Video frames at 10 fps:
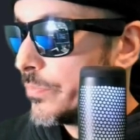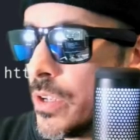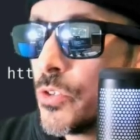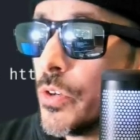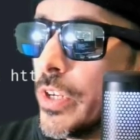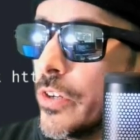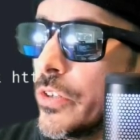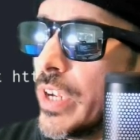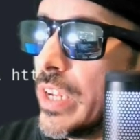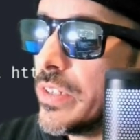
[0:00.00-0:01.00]
So here you
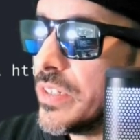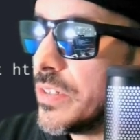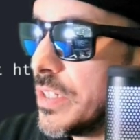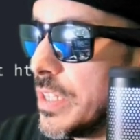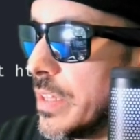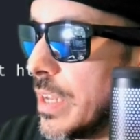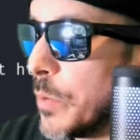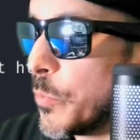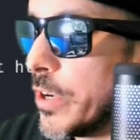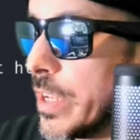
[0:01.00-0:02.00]
guys can see that
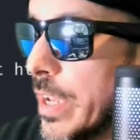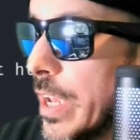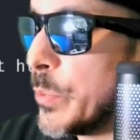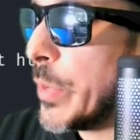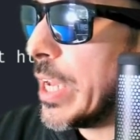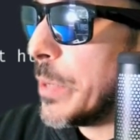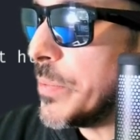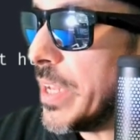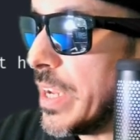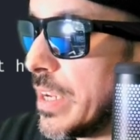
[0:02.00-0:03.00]
I'm running
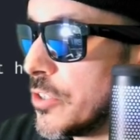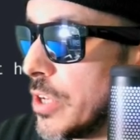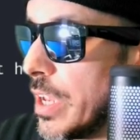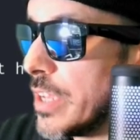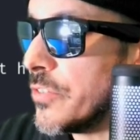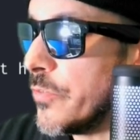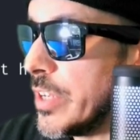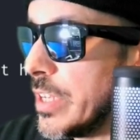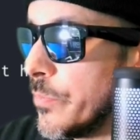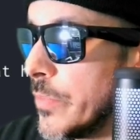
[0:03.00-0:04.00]

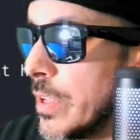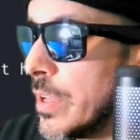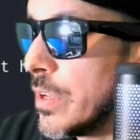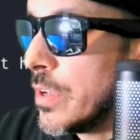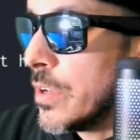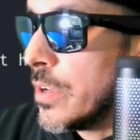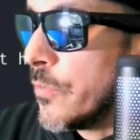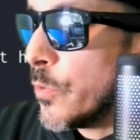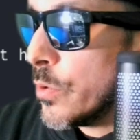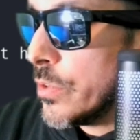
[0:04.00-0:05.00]
nmap-sv
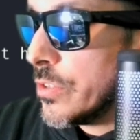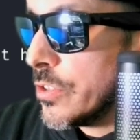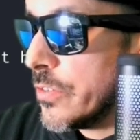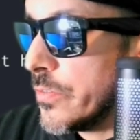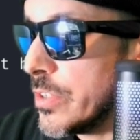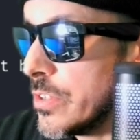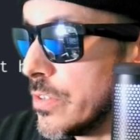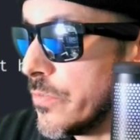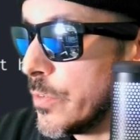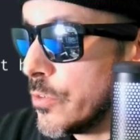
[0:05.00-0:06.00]
for the service
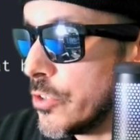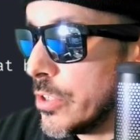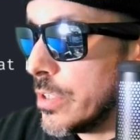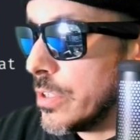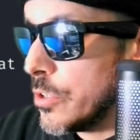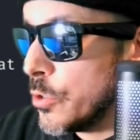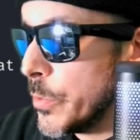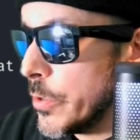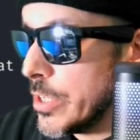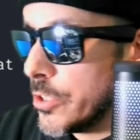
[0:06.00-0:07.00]
version
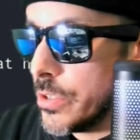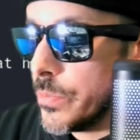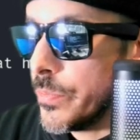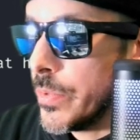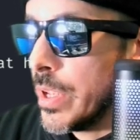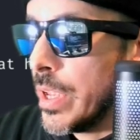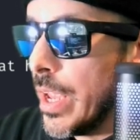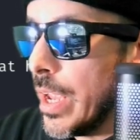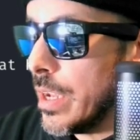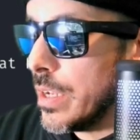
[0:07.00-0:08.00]
enumeration
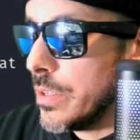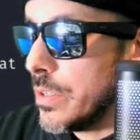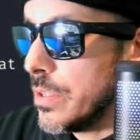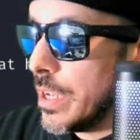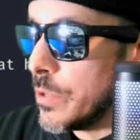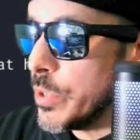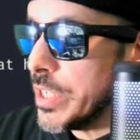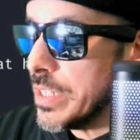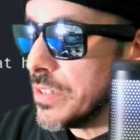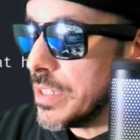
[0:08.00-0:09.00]
and and we
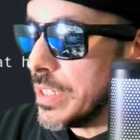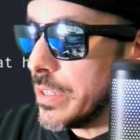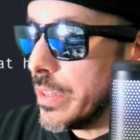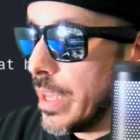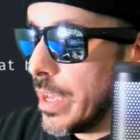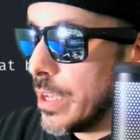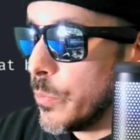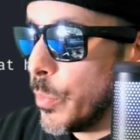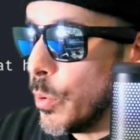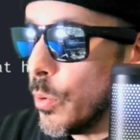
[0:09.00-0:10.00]
can see that
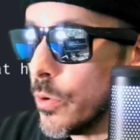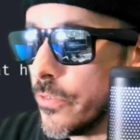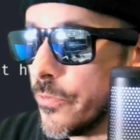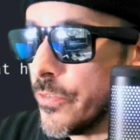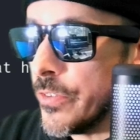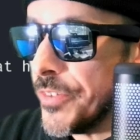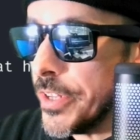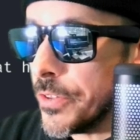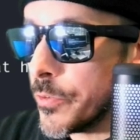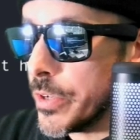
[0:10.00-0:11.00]
port
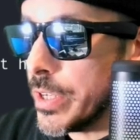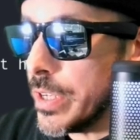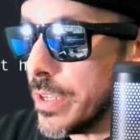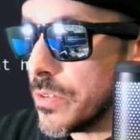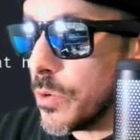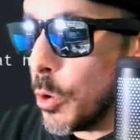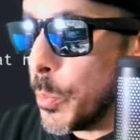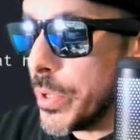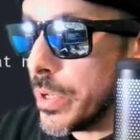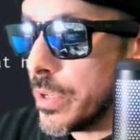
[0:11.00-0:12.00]
53 is
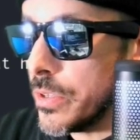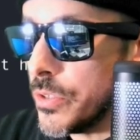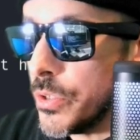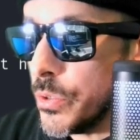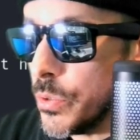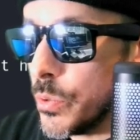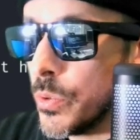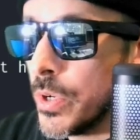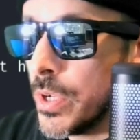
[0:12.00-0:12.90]
open to